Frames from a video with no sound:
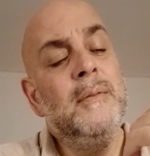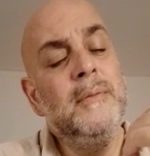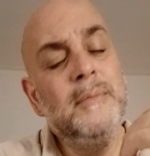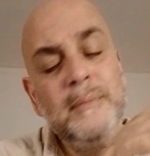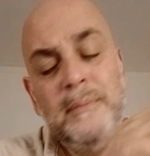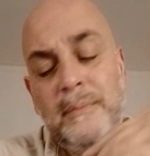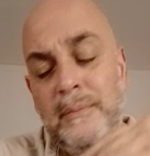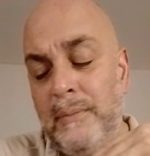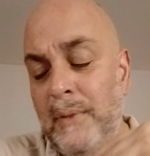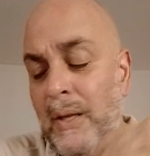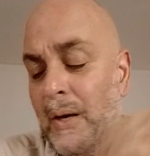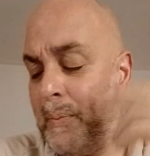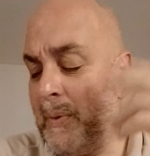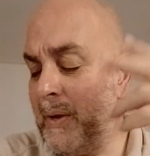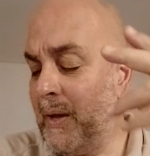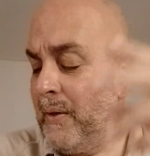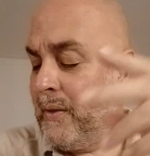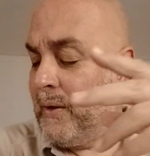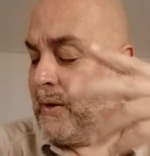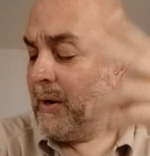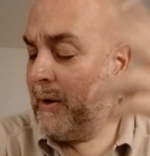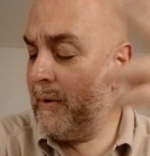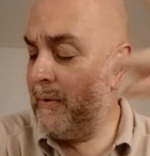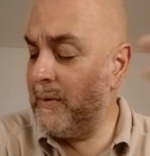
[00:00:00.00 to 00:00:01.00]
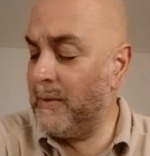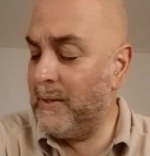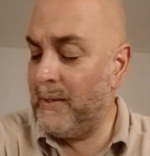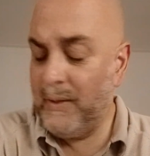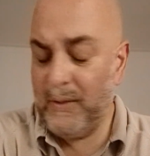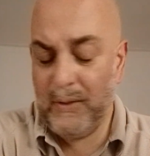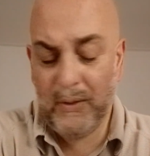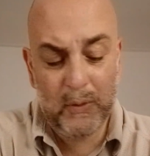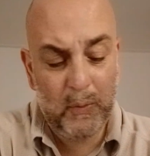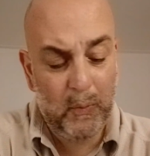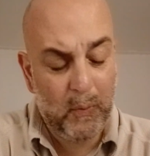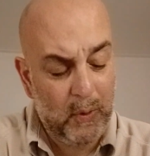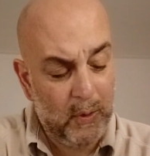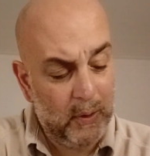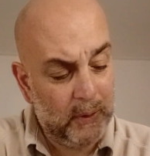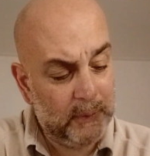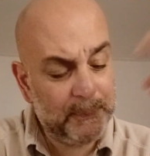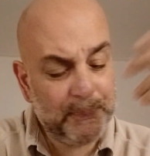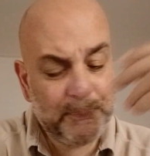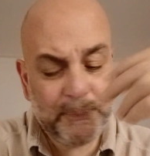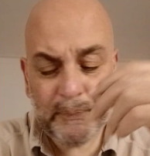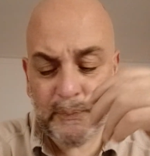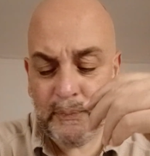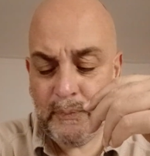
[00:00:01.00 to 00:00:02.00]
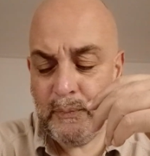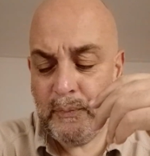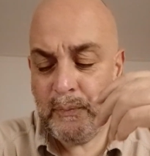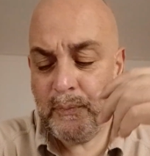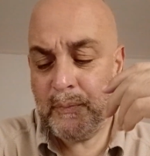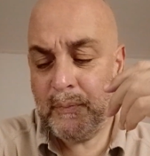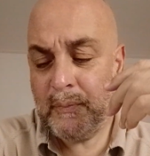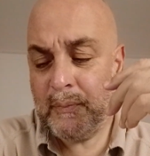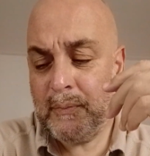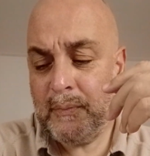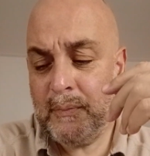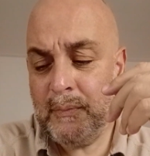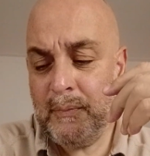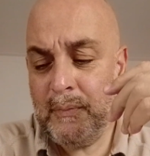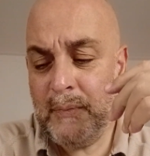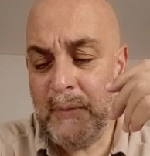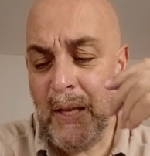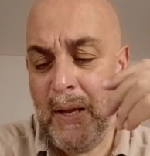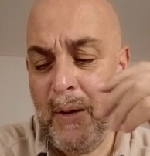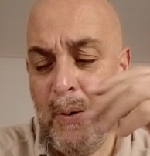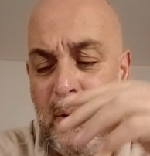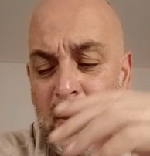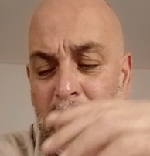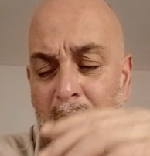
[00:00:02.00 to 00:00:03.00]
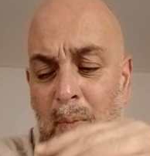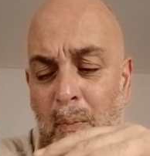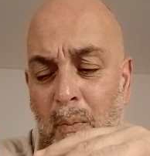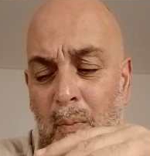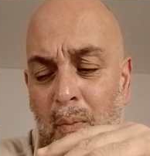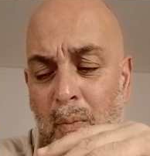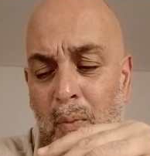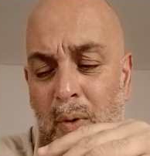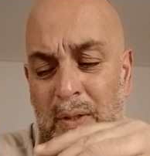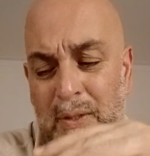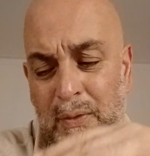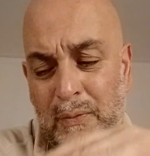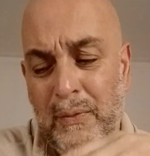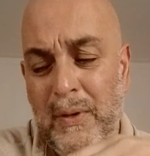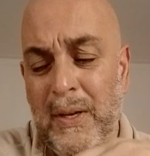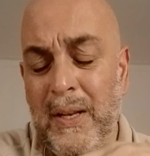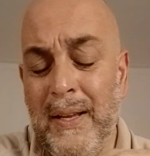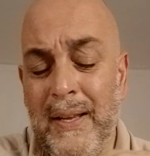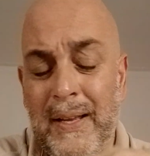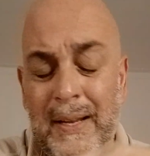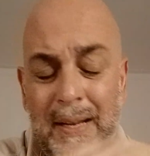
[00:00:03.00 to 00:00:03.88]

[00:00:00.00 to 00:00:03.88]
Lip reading: There'll be other currencies in the world. I mean, what's really